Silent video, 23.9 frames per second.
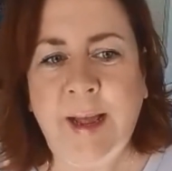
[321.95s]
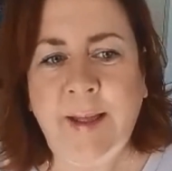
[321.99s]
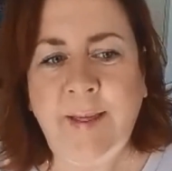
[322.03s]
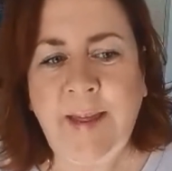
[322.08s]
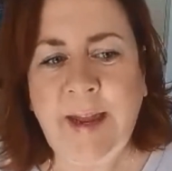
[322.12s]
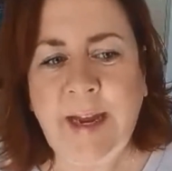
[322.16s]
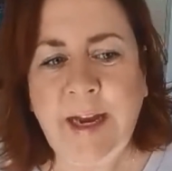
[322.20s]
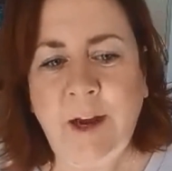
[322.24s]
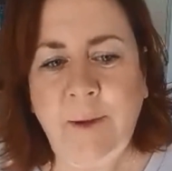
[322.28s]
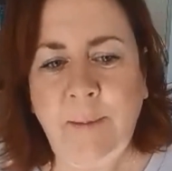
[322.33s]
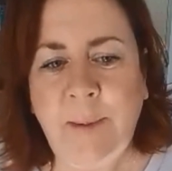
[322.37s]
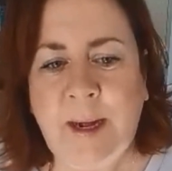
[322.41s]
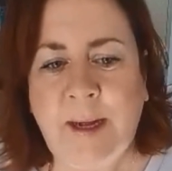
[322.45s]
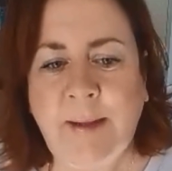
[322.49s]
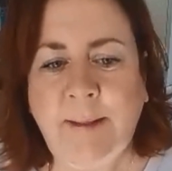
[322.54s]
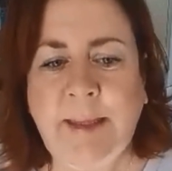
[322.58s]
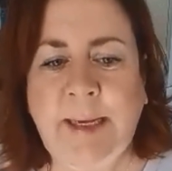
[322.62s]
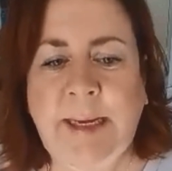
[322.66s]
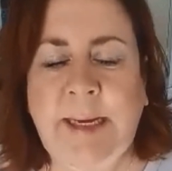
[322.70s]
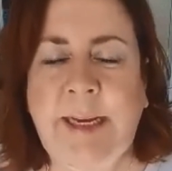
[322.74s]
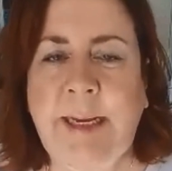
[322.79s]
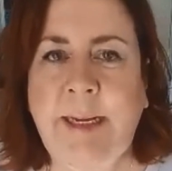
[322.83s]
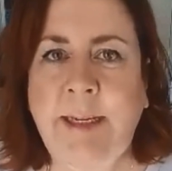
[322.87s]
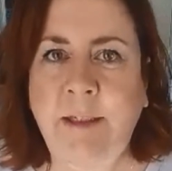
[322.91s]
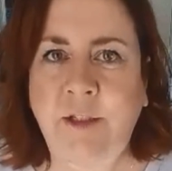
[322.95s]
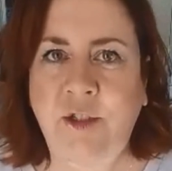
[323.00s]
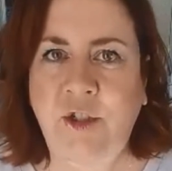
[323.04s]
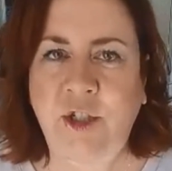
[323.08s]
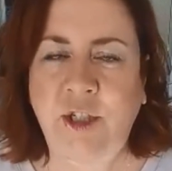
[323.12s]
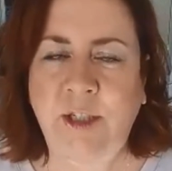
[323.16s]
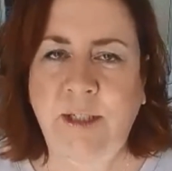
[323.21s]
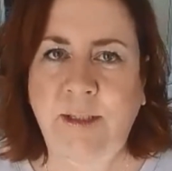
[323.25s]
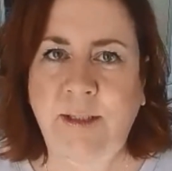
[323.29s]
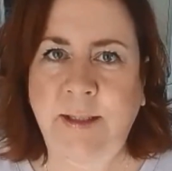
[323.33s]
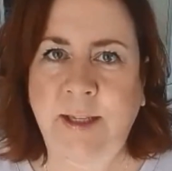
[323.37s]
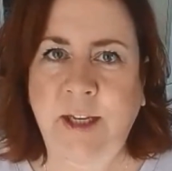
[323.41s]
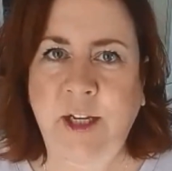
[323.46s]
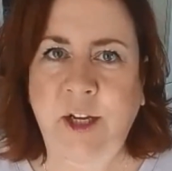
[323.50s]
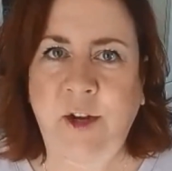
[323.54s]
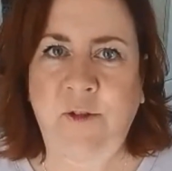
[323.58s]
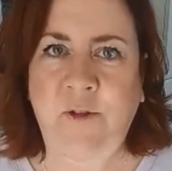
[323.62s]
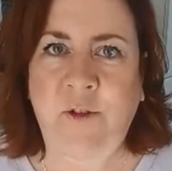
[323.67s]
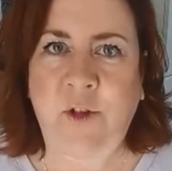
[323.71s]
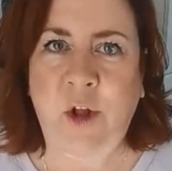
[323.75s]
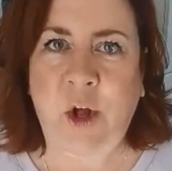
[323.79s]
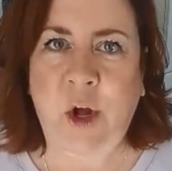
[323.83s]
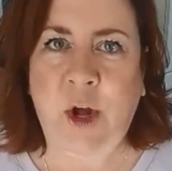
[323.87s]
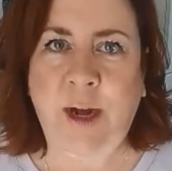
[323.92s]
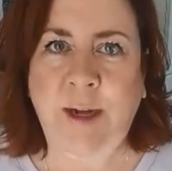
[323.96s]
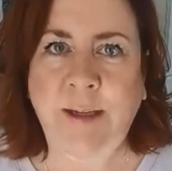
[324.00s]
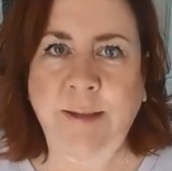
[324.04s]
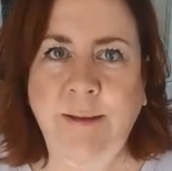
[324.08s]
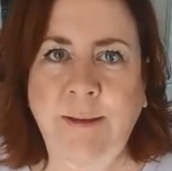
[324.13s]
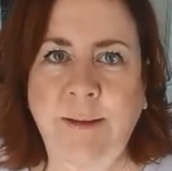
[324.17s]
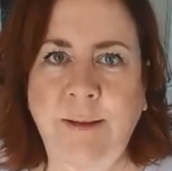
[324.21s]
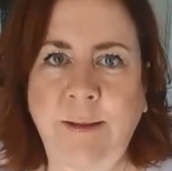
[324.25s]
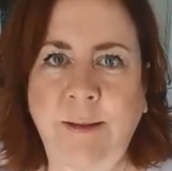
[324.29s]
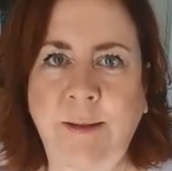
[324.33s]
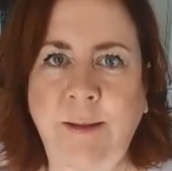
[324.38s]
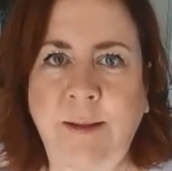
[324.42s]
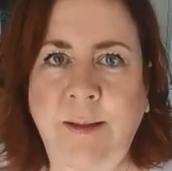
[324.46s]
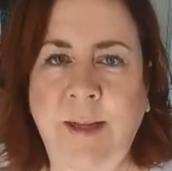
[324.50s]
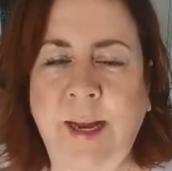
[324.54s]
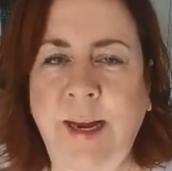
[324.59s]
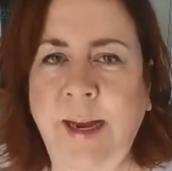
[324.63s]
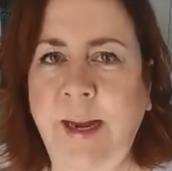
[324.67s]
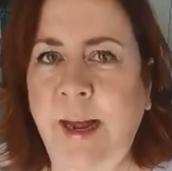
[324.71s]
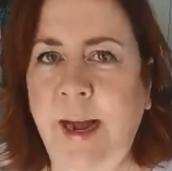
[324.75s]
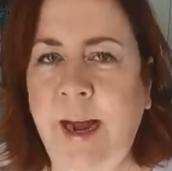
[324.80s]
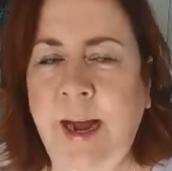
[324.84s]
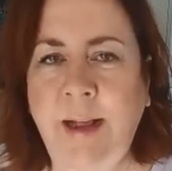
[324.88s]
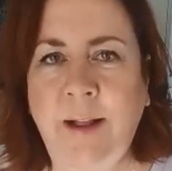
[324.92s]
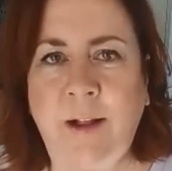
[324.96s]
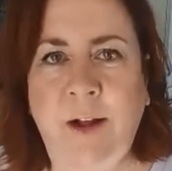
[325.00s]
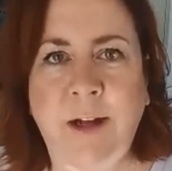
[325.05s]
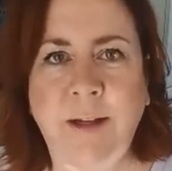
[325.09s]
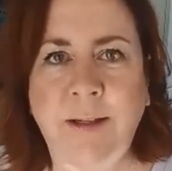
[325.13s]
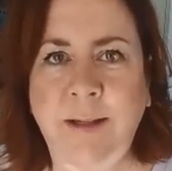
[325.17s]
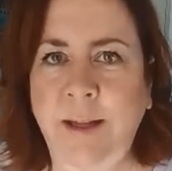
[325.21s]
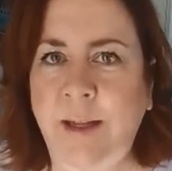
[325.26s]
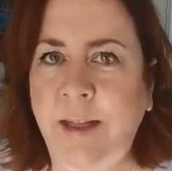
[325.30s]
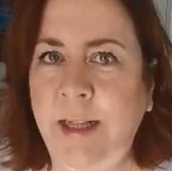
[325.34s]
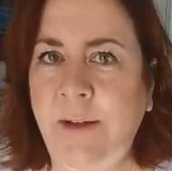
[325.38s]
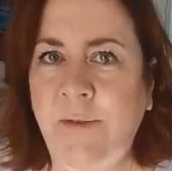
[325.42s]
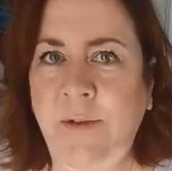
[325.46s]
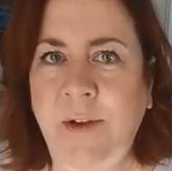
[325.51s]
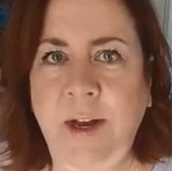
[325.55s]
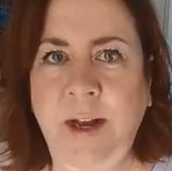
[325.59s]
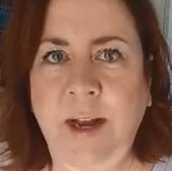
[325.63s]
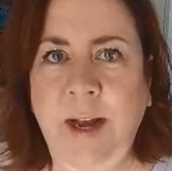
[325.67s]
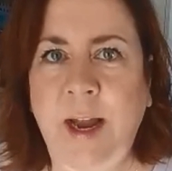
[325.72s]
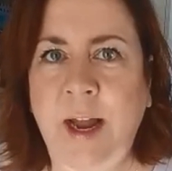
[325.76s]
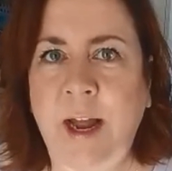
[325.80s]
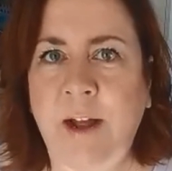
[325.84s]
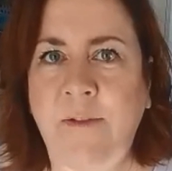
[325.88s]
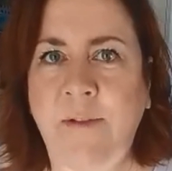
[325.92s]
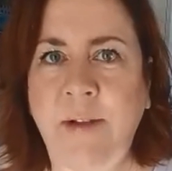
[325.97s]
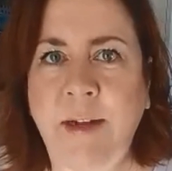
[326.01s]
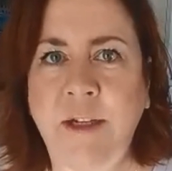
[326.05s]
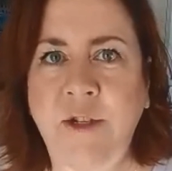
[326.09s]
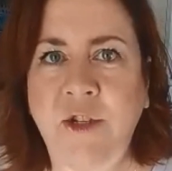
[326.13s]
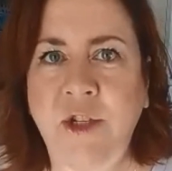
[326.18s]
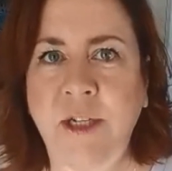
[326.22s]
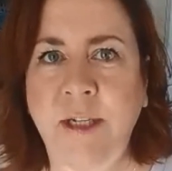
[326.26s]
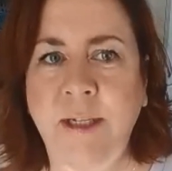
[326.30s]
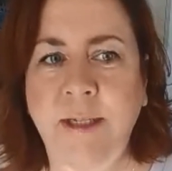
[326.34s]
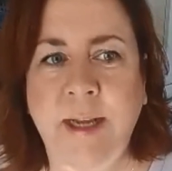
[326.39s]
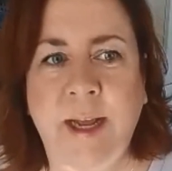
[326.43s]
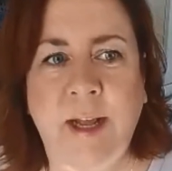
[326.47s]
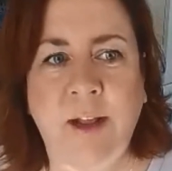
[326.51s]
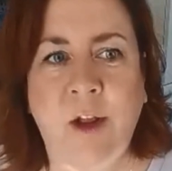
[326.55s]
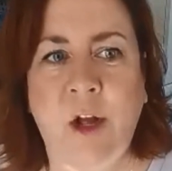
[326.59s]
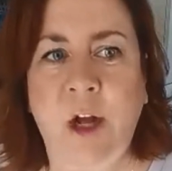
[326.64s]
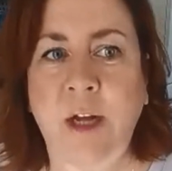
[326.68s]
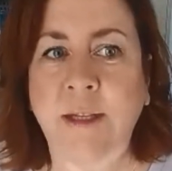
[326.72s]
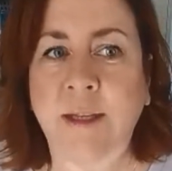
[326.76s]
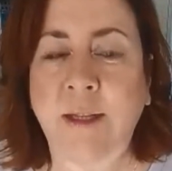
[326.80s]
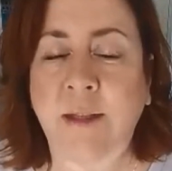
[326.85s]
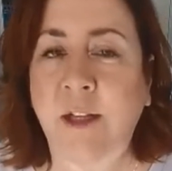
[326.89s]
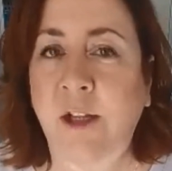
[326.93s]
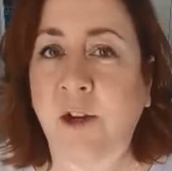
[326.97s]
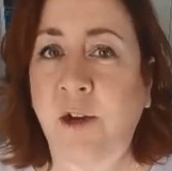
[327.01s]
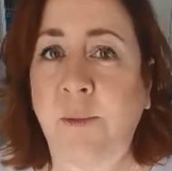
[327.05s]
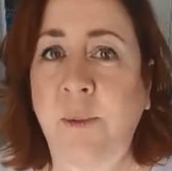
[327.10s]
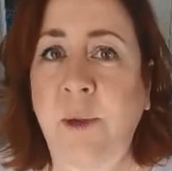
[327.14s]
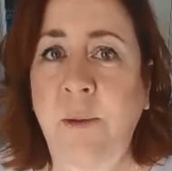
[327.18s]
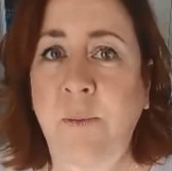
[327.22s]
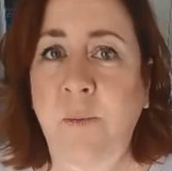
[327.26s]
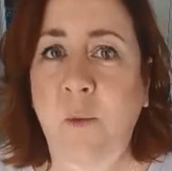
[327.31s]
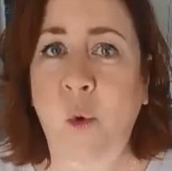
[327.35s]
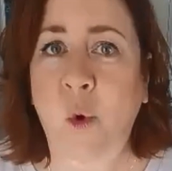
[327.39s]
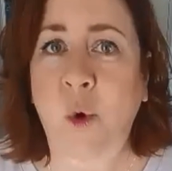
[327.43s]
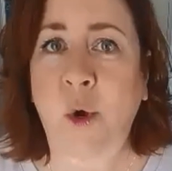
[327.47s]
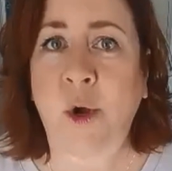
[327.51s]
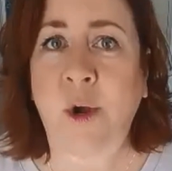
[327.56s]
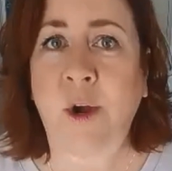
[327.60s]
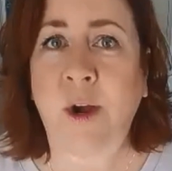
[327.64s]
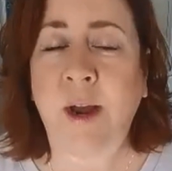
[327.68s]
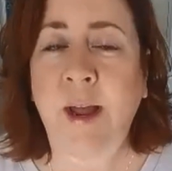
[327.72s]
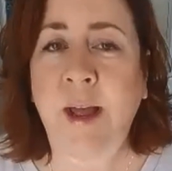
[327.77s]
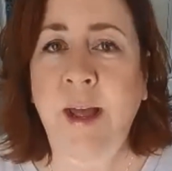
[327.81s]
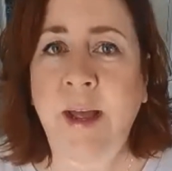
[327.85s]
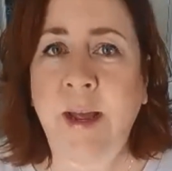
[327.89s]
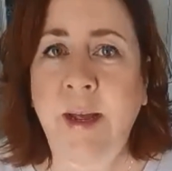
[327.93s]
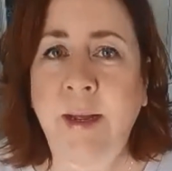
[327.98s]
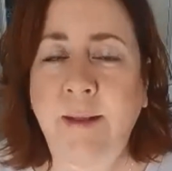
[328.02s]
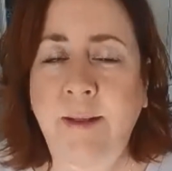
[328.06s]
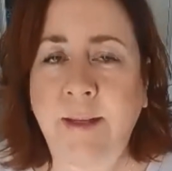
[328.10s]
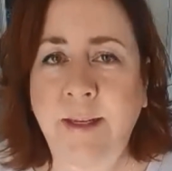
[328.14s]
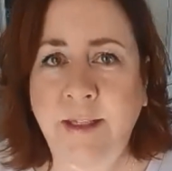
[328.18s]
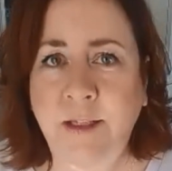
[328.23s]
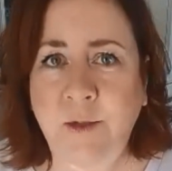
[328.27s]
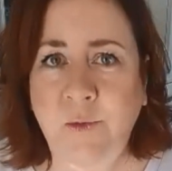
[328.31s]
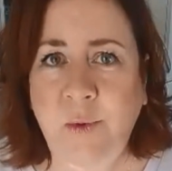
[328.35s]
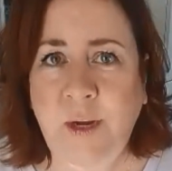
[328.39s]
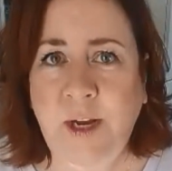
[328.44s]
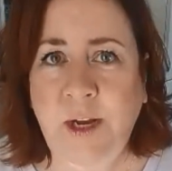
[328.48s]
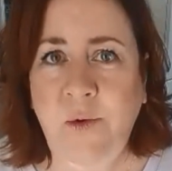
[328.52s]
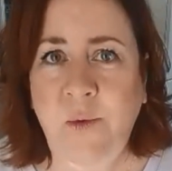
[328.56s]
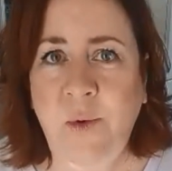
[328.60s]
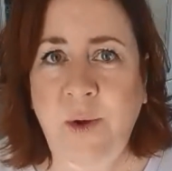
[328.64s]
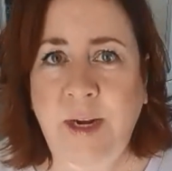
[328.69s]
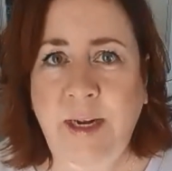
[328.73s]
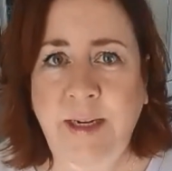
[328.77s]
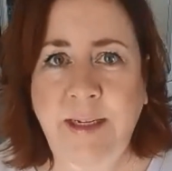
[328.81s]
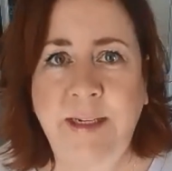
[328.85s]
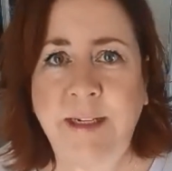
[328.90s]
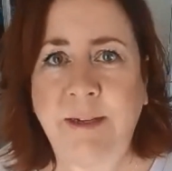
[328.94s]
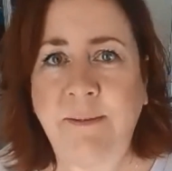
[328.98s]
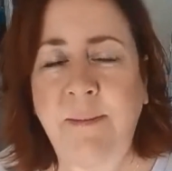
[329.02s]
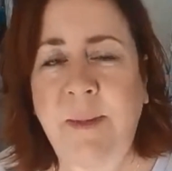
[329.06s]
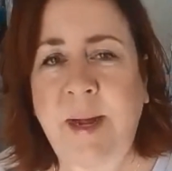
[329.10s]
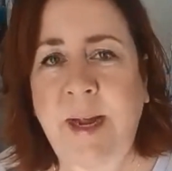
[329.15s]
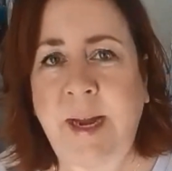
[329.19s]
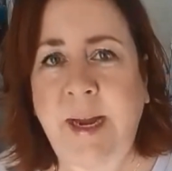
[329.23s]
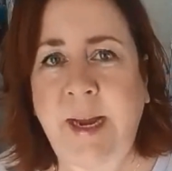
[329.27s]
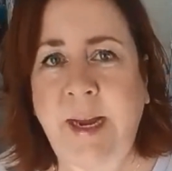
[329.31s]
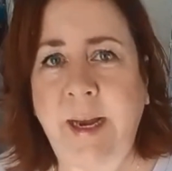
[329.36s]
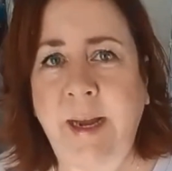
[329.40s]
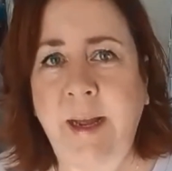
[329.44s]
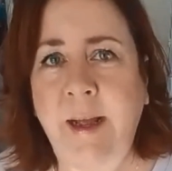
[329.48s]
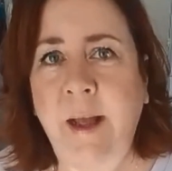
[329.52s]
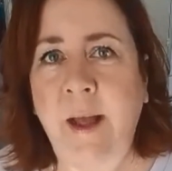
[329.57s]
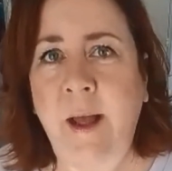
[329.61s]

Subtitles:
Think about the inches that you've lost. Like, I lost 11.5 inches. I lost a little bit more this week when I did my